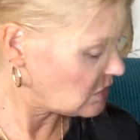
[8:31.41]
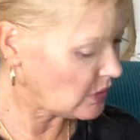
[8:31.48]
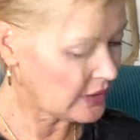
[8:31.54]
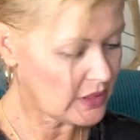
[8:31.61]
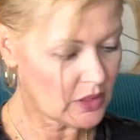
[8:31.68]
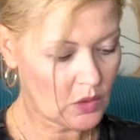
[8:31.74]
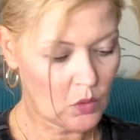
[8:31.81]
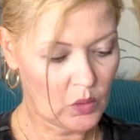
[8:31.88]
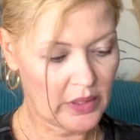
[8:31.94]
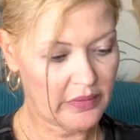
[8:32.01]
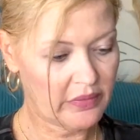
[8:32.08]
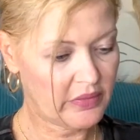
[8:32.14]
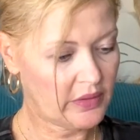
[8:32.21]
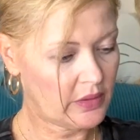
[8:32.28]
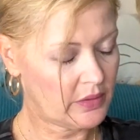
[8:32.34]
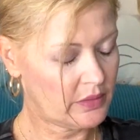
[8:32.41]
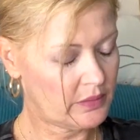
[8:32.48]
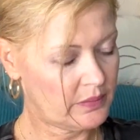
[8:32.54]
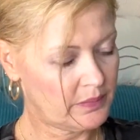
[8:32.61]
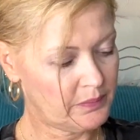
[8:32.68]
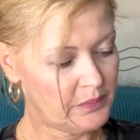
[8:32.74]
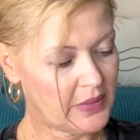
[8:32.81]
I got quite the
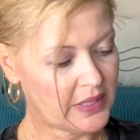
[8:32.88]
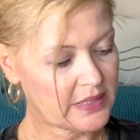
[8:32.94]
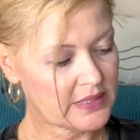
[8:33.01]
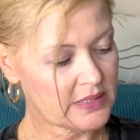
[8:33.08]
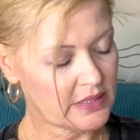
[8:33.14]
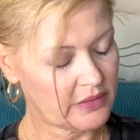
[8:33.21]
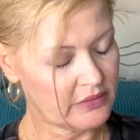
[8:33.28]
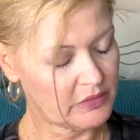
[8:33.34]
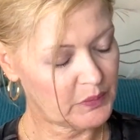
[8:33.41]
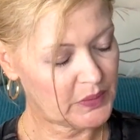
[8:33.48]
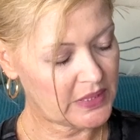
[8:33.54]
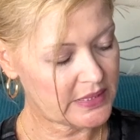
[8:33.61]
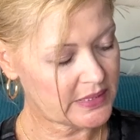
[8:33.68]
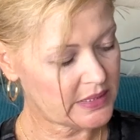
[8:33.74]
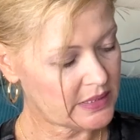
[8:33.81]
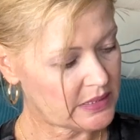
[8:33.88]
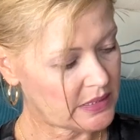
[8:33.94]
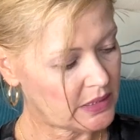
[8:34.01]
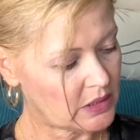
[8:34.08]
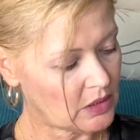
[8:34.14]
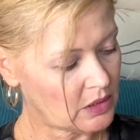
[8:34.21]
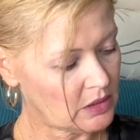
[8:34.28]
mix of pieces
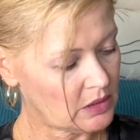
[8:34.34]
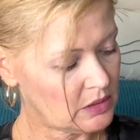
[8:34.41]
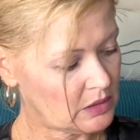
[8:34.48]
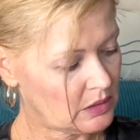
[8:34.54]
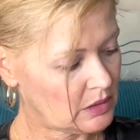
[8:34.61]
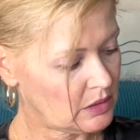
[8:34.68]
here.